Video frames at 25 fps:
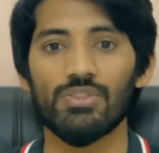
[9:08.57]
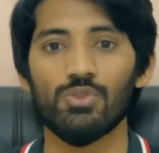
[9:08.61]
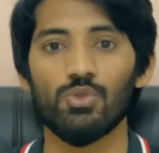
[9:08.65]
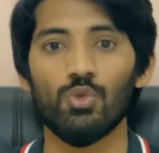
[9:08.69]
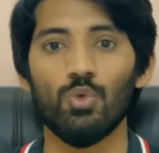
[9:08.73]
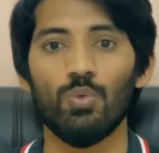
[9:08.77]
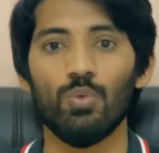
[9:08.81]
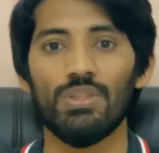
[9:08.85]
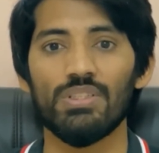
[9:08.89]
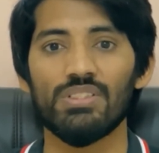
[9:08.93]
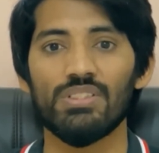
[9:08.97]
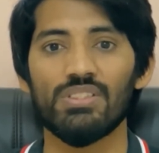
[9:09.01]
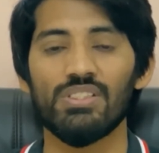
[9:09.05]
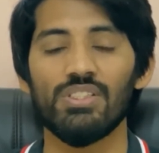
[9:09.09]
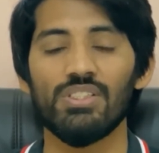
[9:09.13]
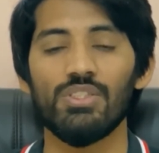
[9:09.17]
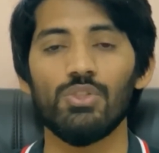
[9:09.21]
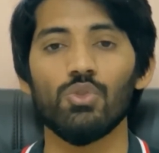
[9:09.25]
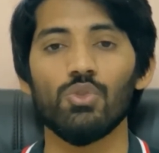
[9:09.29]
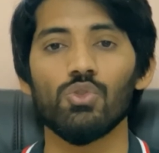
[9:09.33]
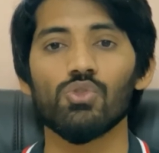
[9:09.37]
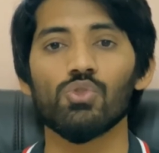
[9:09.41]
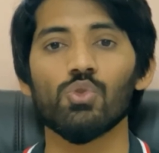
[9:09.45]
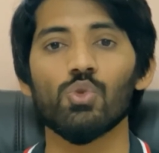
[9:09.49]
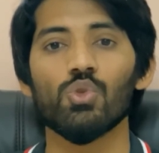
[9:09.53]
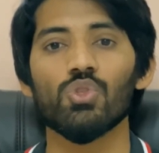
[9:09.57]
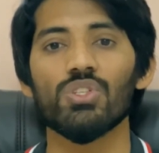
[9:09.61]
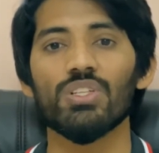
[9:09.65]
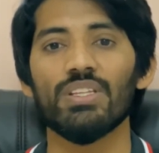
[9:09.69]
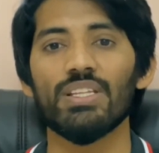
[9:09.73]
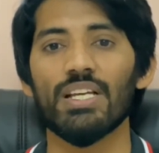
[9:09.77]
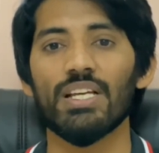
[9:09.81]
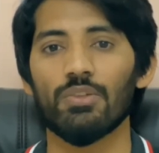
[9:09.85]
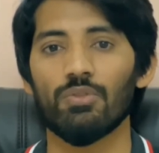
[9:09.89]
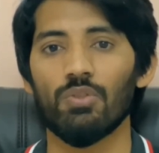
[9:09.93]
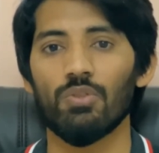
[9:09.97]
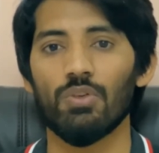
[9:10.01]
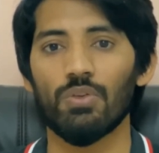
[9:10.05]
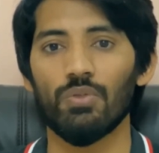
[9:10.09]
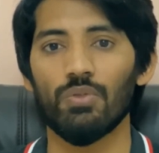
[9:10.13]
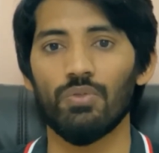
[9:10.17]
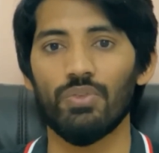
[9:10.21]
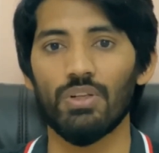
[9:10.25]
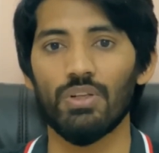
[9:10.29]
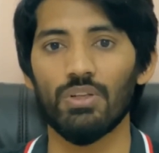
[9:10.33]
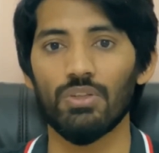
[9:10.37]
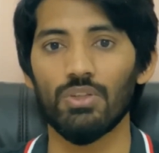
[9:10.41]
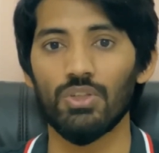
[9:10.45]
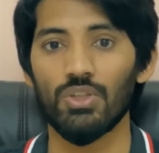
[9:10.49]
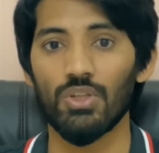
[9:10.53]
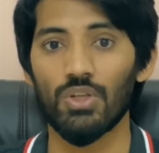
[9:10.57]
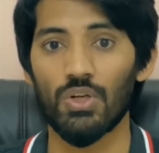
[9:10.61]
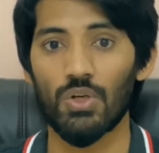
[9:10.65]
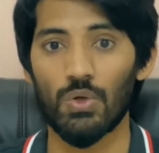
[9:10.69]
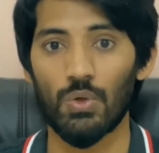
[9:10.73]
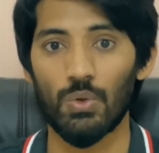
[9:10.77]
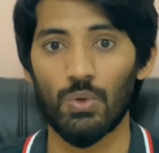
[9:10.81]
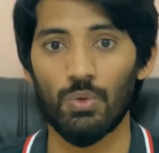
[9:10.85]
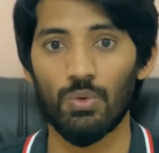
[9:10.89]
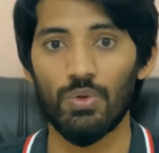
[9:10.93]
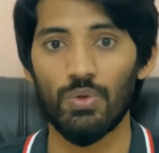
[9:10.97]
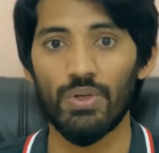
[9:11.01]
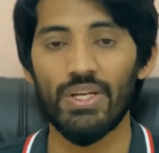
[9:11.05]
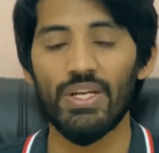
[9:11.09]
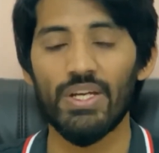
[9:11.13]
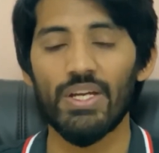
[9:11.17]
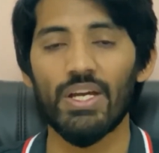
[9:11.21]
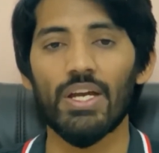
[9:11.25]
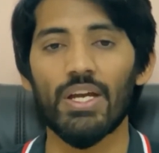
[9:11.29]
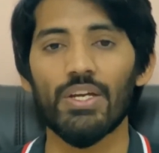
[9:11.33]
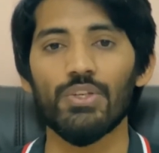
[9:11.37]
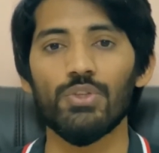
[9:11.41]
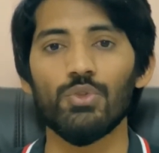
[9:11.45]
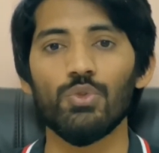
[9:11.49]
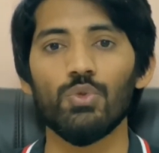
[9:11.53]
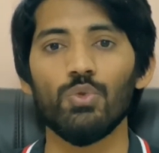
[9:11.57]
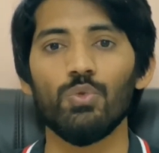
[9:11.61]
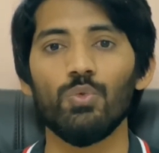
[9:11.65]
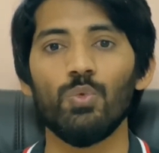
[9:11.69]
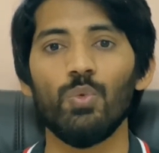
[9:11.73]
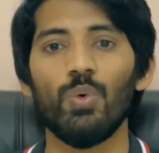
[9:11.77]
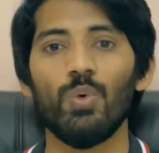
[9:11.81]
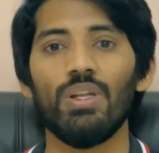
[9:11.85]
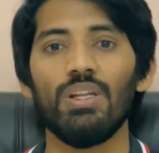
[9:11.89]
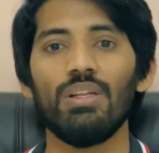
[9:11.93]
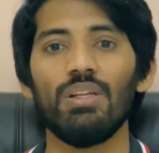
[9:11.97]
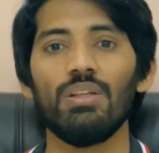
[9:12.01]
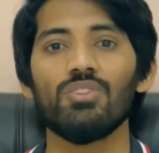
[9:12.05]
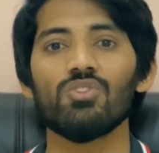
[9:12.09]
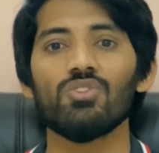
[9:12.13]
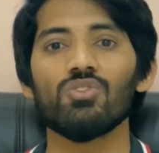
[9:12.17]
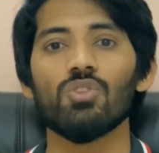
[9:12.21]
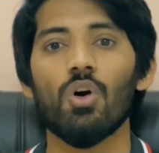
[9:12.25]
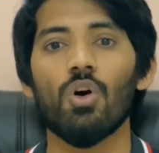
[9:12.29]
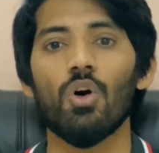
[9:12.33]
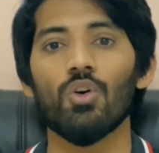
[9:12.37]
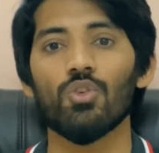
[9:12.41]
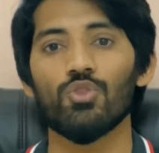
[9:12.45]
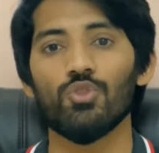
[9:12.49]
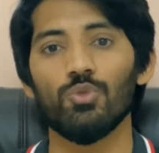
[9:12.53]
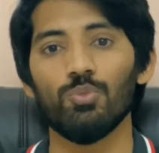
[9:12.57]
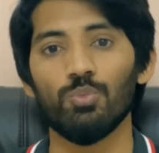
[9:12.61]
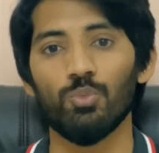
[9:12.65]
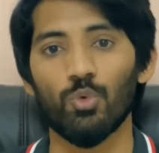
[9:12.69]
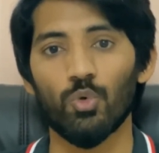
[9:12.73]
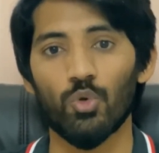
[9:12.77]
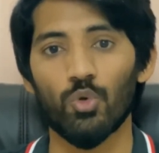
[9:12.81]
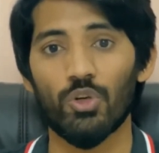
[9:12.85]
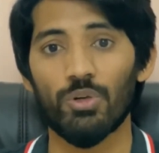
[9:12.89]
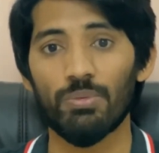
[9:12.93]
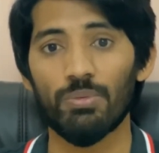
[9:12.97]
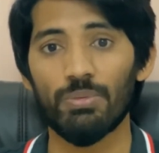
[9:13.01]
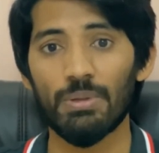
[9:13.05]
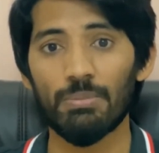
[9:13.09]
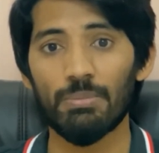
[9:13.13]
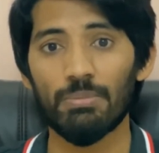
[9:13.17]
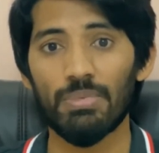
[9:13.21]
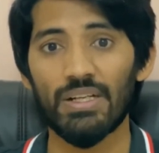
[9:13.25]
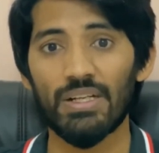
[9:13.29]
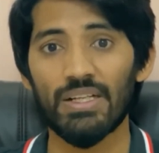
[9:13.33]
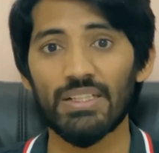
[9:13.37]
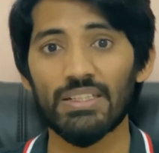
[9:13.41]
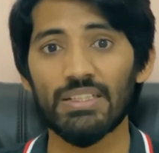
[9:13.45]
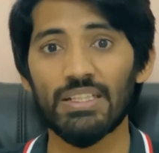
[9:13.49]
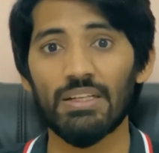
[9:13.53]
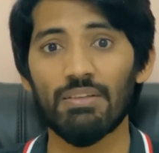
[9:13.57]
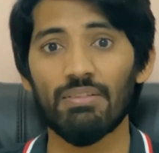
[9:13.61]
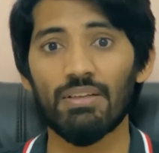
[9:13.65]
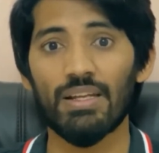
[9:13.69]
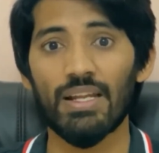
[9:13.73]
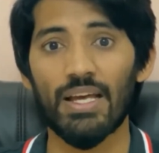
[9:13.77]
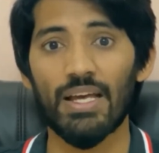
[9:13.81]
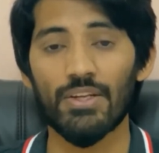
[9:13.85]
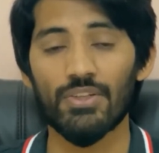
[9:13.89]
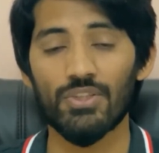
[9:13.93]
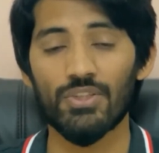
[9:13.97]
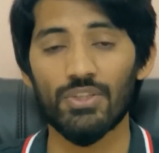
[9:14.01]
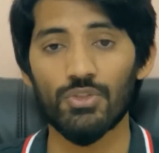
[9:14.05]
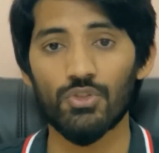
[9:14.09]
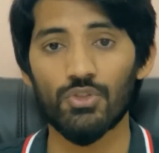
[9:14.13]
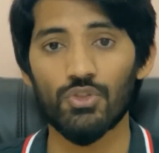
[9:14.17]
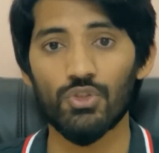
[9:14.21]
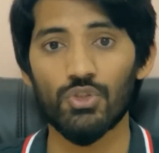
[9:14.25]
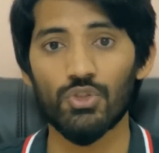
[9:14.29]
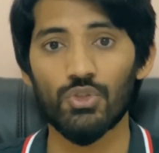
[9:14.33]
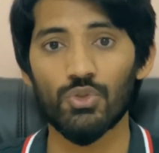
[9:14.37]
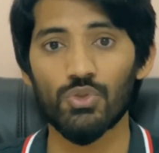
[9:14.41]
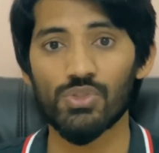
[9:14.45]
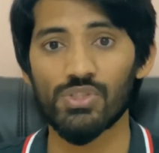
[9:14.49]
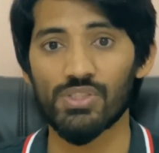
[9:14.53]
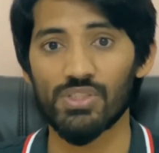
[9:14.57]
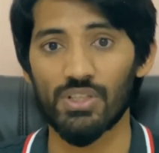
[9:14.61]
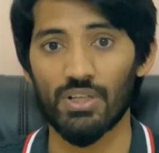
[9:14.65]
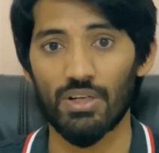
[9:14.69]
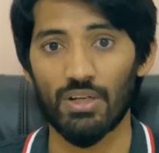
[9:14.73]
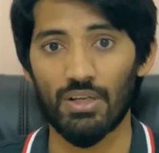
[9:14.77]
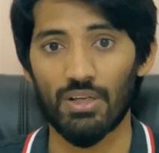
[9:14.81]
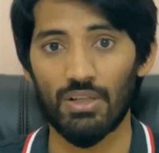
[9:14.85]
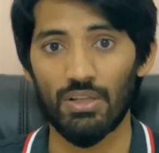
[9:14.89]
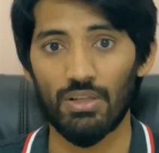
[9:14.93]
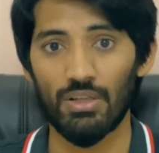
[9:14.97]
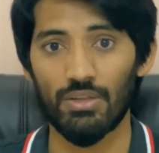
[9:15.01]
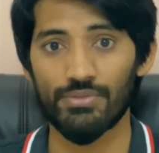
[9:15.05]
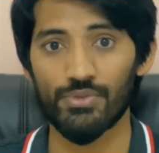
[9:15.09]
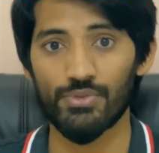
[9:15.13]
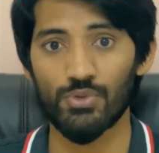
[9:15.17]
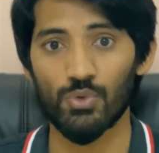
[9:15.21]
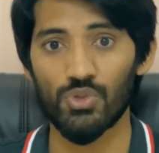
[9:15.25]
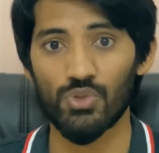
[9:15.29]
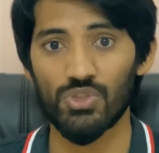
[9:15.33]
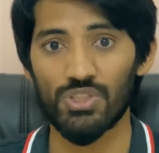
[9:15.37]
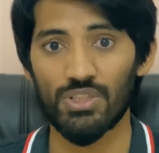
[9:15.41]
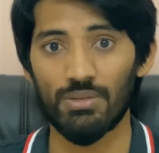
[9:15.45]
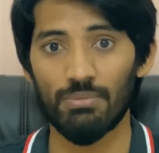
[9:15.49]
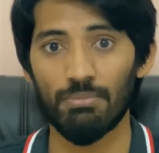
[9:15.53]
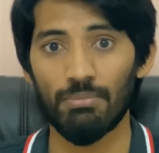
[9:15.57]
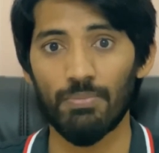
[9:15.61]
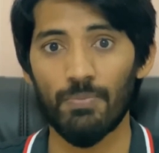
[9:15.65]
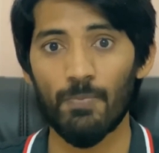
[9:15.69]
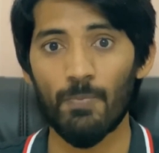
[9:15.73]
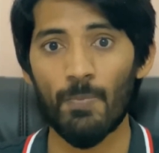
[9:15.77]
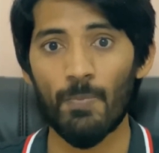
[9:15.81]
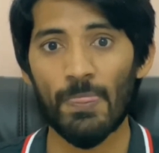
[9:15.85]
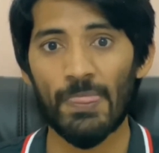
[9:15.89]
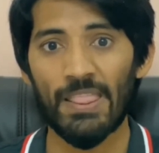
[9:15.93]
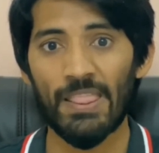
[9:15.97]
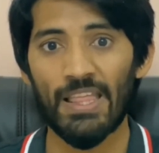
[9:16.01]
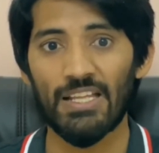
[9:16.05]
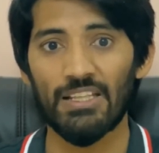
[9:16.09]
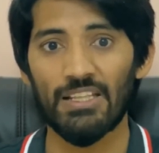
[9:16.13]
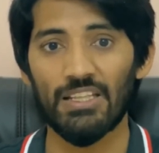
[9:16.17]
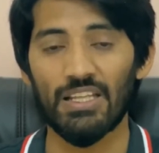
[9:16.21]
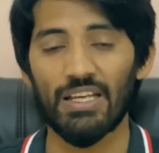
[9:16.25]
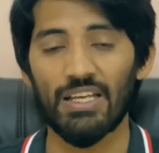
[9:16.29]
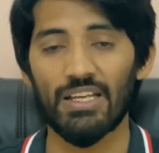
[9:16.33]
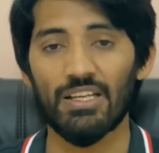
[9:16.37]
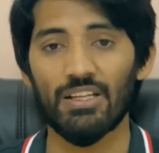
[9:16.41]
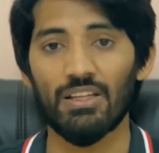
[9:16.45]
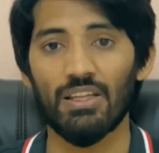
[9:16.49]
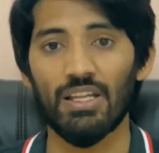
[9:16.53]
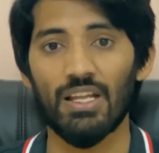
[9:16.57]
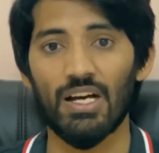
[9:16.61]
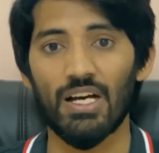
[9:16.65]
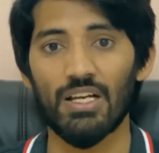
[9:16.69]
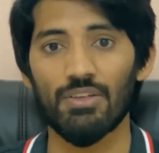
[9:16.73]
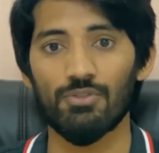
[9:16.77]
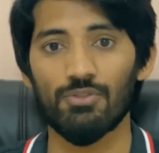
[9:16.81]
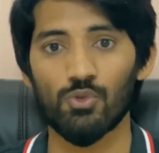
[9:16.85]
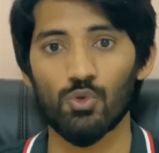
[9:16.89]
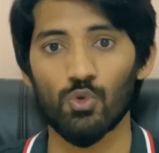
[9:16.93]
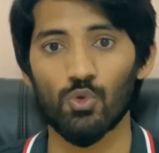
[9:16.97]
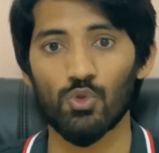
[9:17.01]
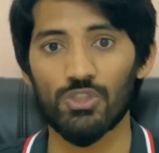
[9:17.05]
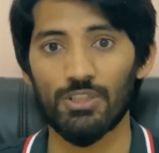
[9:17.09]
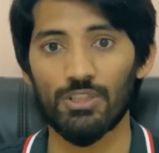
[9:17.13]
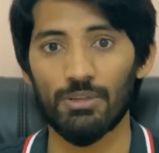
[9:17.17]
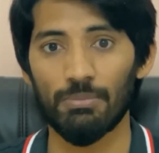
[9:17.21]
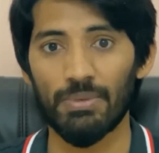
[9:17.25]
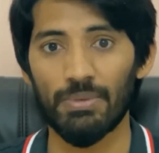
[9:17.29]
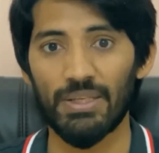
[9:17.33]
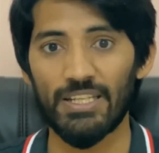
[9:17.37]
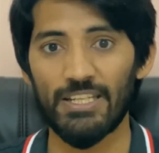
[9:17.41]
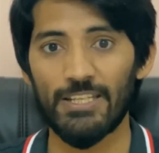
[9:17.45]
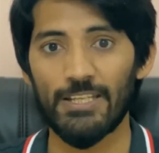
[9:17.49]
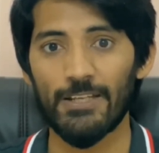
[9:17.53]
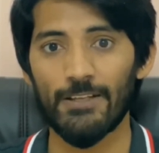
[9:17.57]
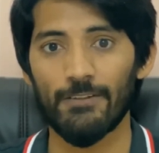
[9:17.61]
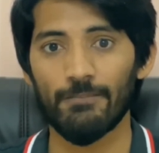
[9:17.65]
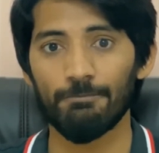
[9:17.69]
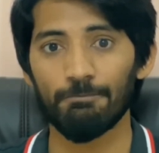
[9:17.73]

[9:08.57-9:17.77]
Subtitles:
You will see your social network will grow, and you will talk to more people, and they will add into your circle of social, like live social media.